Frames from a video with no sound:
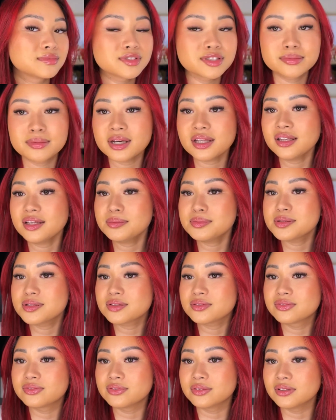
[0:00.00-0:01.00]
Do my lips
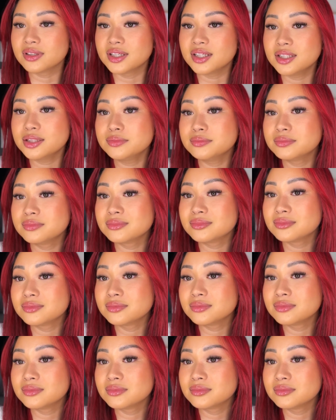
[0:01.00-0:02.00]
look fuller?
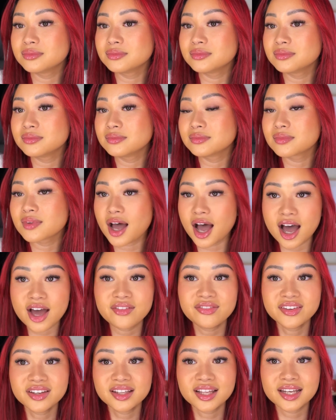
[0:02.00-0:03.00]

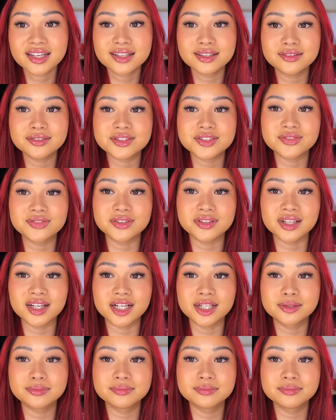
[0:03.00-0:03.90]
I feel like it looks fuller.